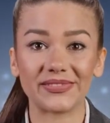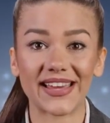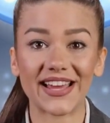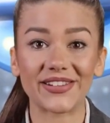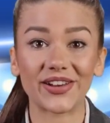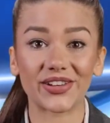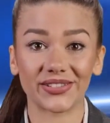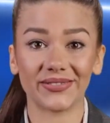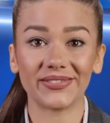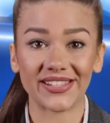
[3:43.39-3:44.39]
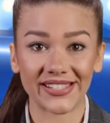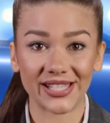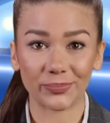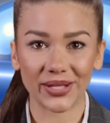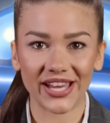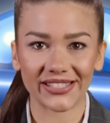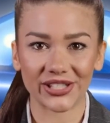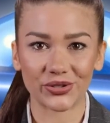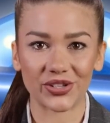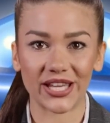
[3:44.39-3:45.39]
Enerart, this UPS
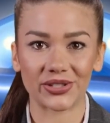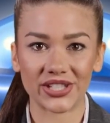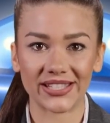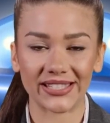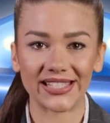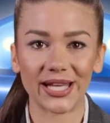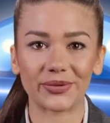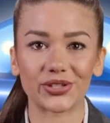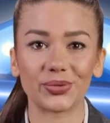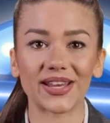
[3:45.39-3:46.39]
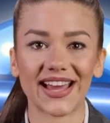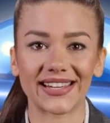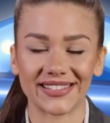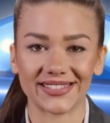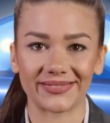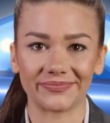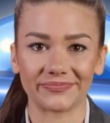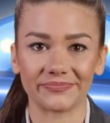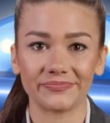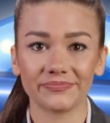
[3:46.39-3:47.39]
introduction is coming to an end.
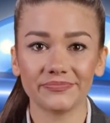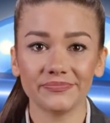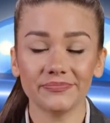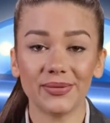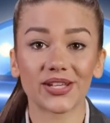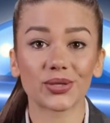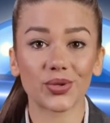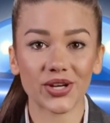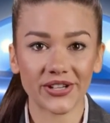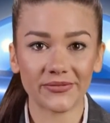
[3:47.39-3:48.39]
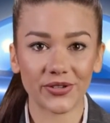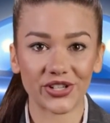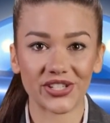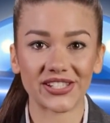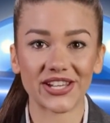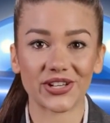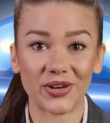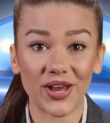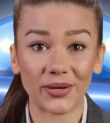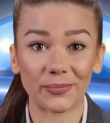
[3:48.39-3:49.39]
But the work of purchasing your
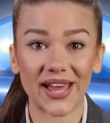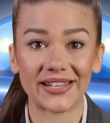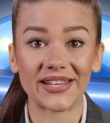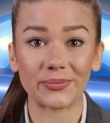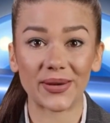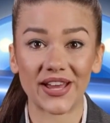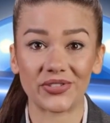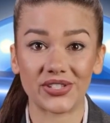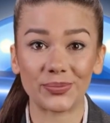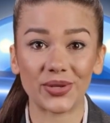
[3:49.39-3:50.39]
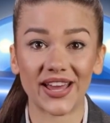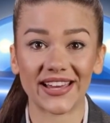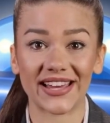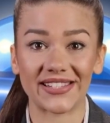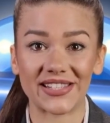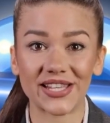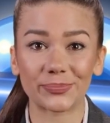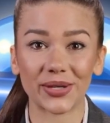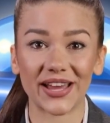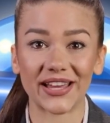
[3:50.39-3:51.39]
home backup power supply has just
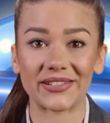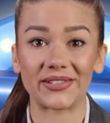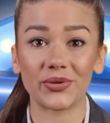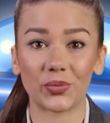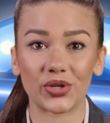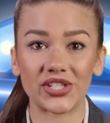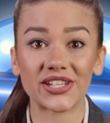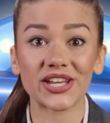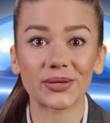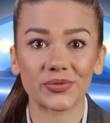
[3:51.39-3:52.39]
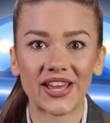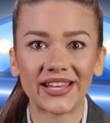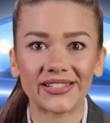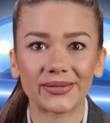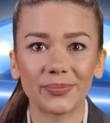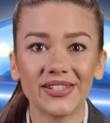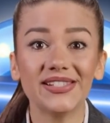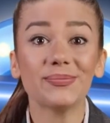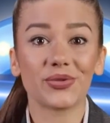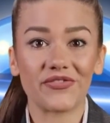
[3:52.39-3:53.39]
begun, which is a complex but
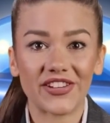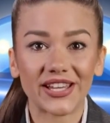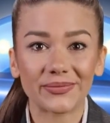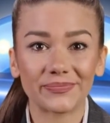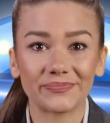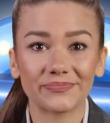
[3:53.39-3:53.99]
simple thing.